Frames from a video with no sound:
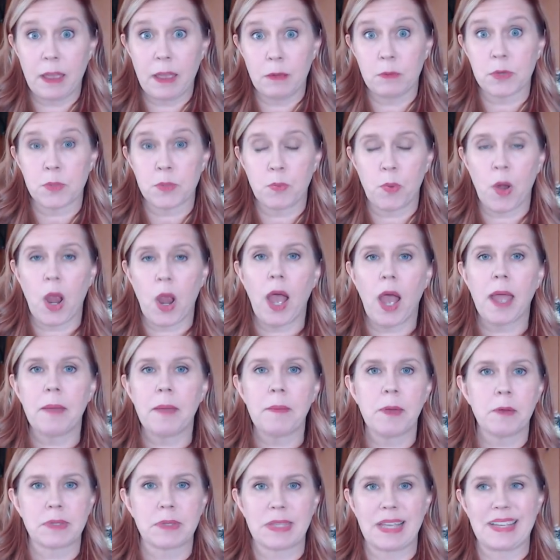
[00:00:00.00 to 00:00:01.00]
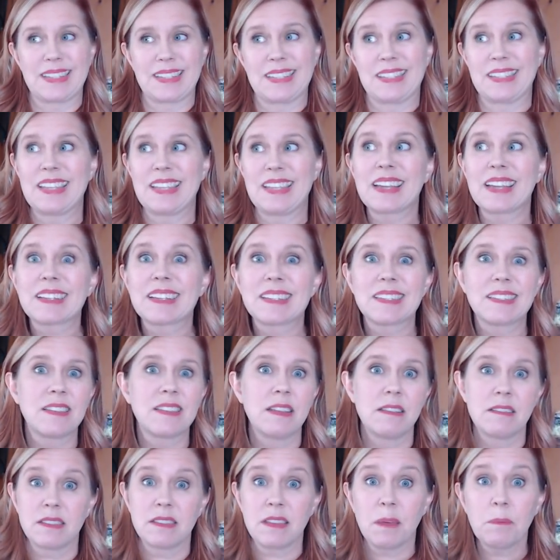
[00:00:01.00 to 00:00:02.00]
It was prime. It was like six
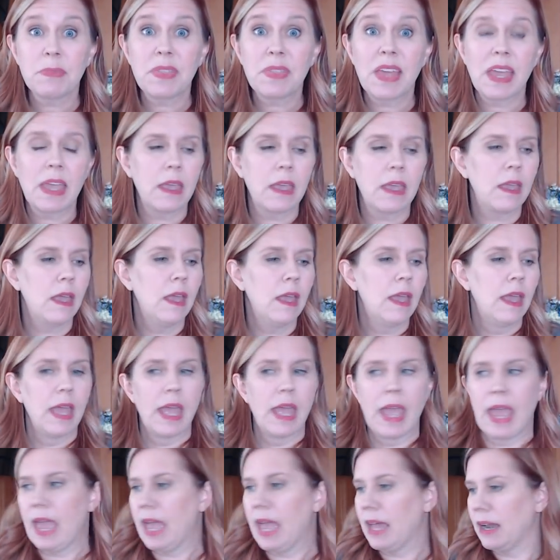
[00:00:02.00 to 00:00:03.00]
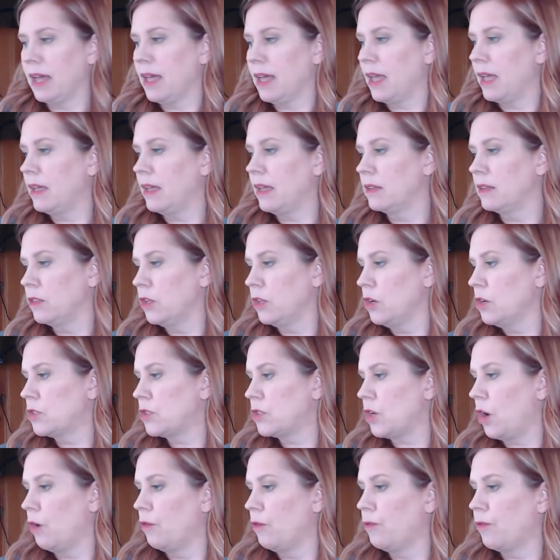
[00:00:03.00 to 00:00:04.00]
something. And I looked
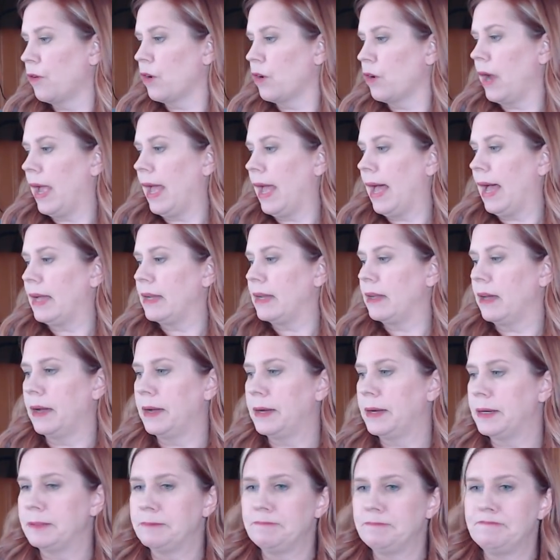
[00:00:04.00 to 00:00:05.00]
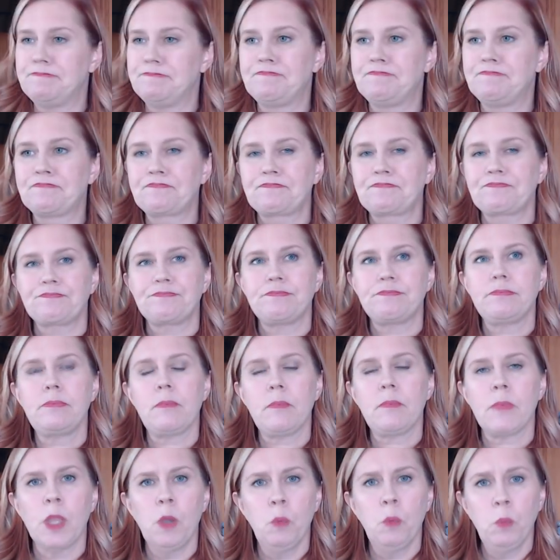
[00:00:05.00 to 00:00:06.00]
over at um,
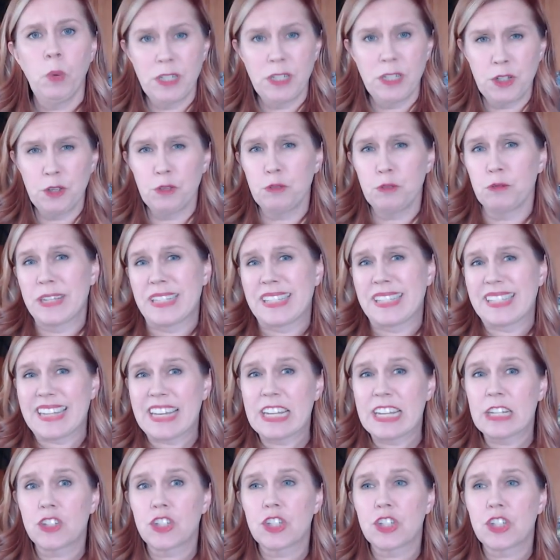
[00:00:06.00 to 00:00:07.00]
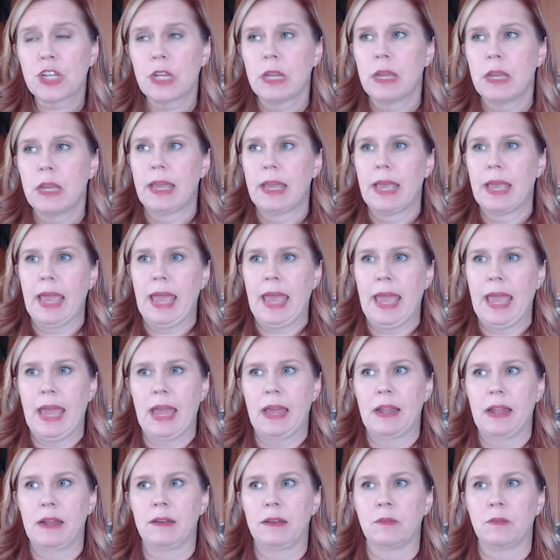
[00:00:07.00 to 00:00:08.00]
123 Stitch
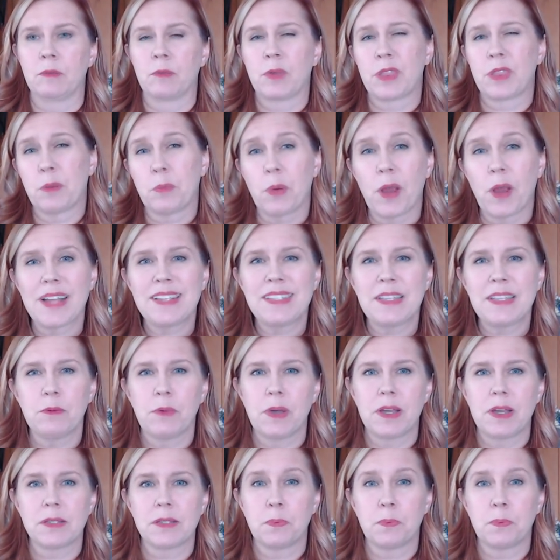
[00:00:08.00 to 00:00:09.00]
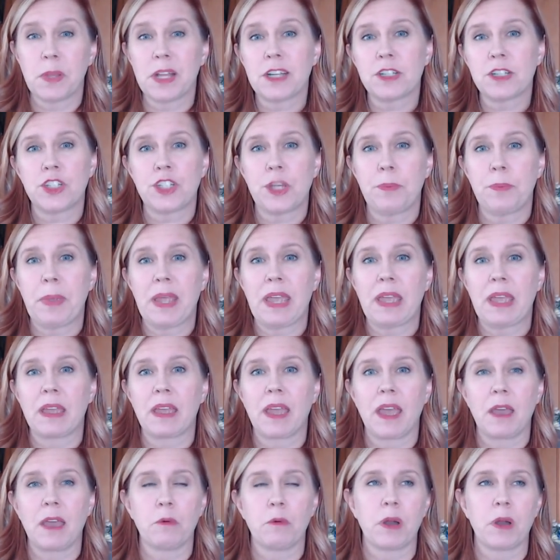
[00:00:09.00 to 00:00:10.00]
and with the price it was plus
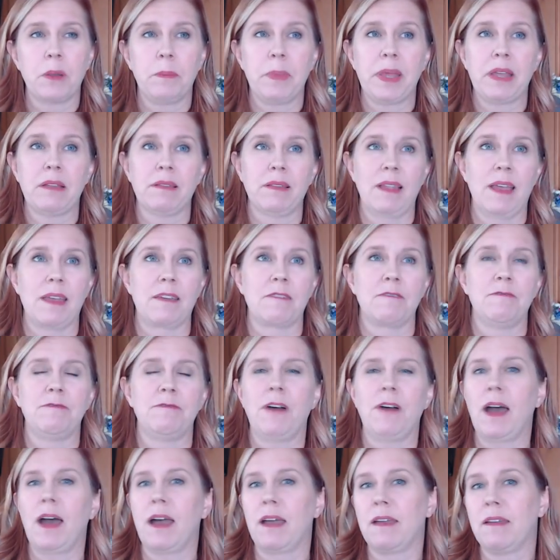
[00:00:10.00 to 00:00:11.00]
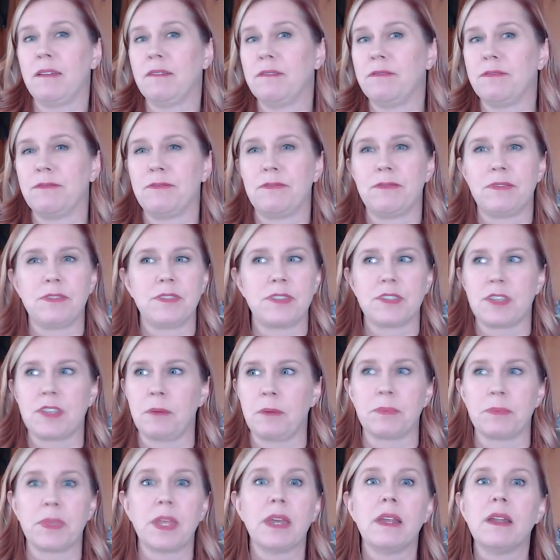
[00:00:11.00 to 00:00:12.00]
shipping, it would have been like five
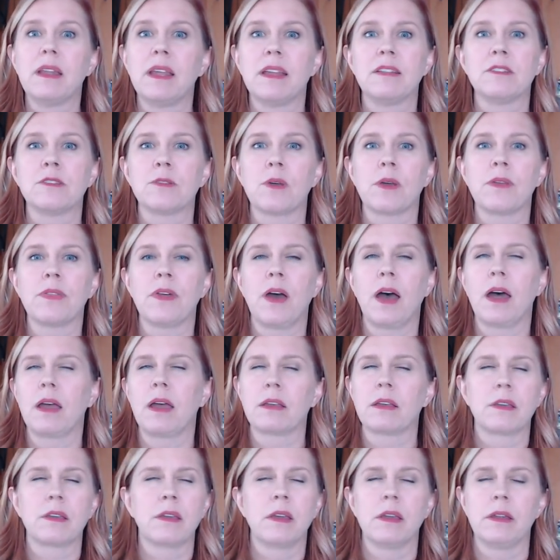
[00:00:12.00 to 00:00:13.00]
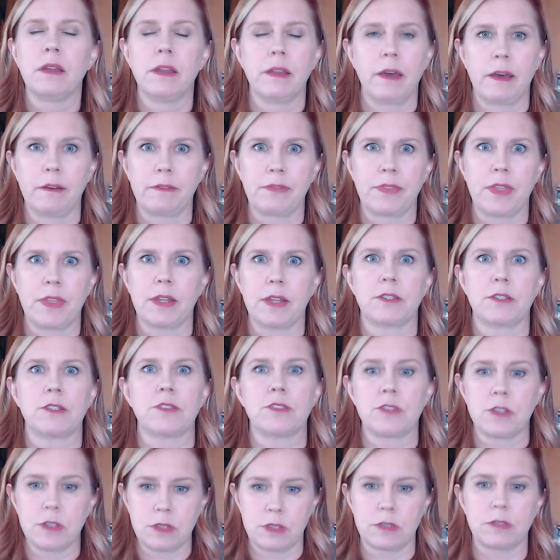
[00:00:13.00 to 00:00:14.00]
something. And so I thought, good enough.
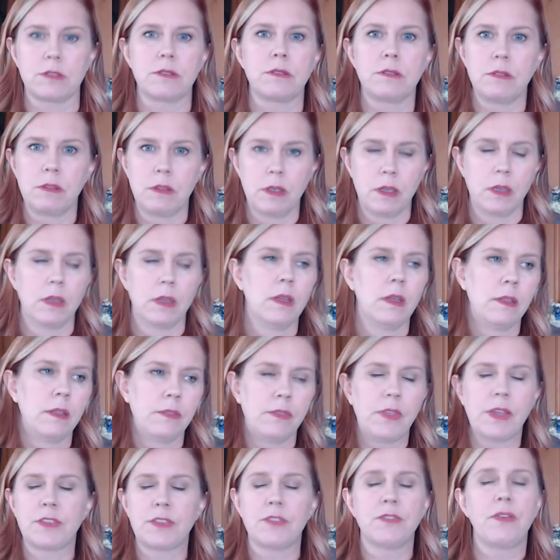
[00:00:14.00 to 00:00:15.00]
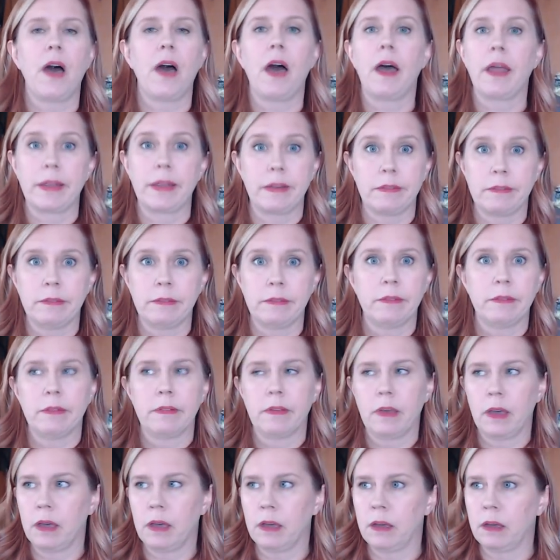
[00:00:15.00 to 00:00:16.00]
That's just, that's fine.
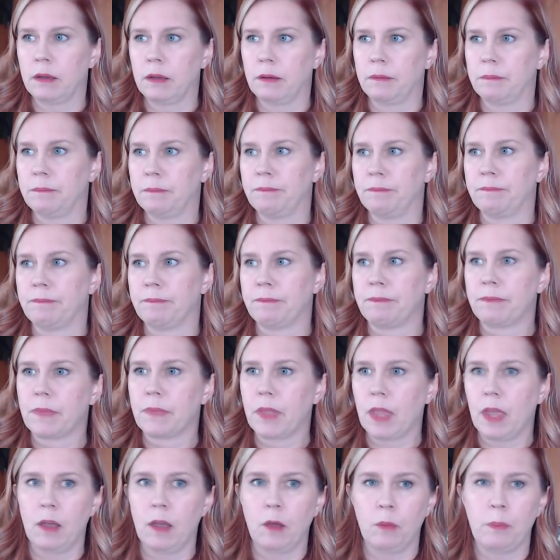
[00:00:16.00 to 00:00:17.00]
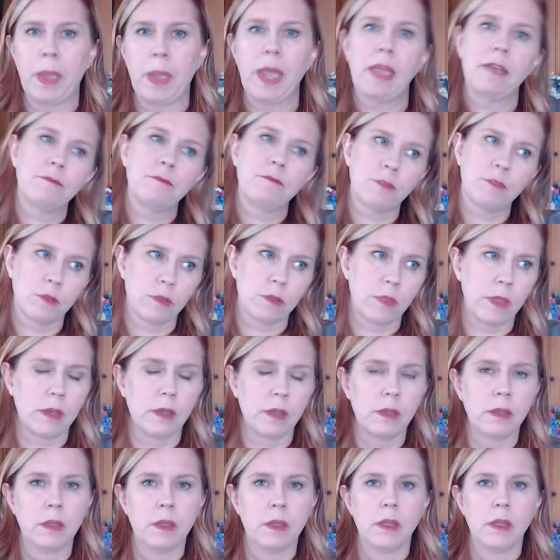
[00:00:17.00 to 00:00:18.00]
Um, I'll pay for
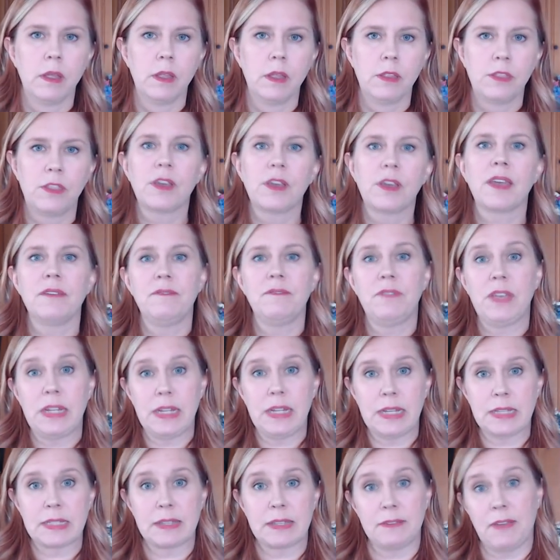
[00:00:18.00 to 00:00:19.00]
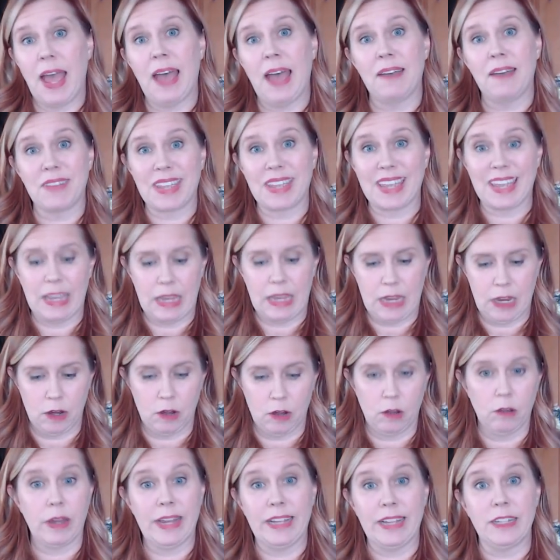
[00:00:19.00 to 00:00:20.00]
the, the convenience of having it
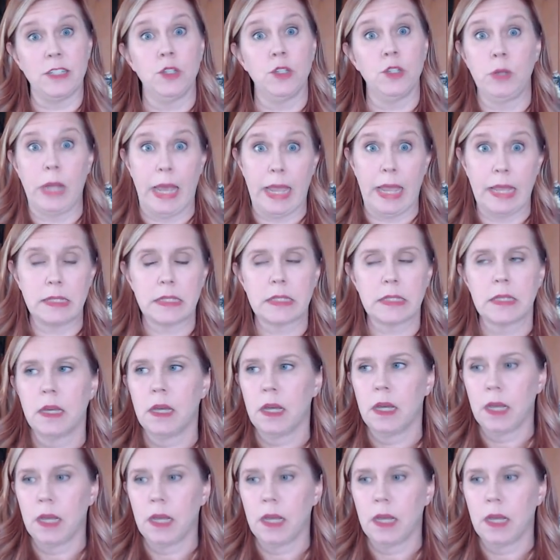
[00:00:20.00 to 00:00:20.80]
here in two days.